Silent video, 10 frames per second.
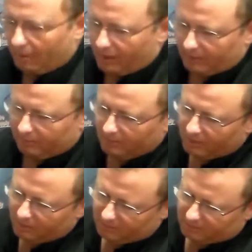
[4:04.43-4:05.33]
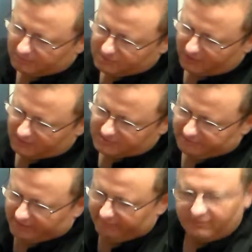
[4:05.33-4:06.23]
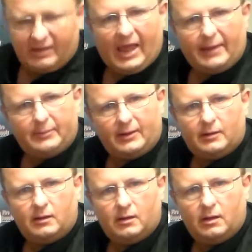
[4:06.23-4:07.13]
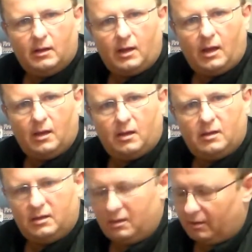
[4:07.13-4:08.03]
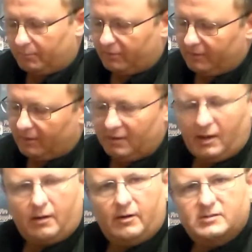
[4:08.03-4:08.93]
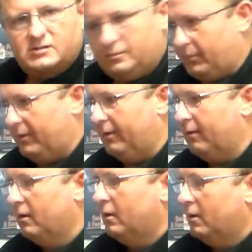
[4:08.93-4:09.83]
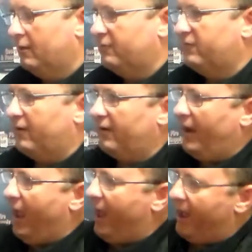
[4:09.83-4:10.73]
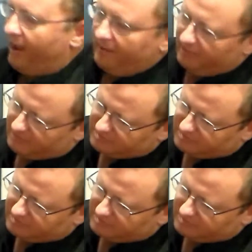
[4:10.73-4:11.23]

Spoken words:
the body, the chance of having gaping and unprotected areas to appear is very high.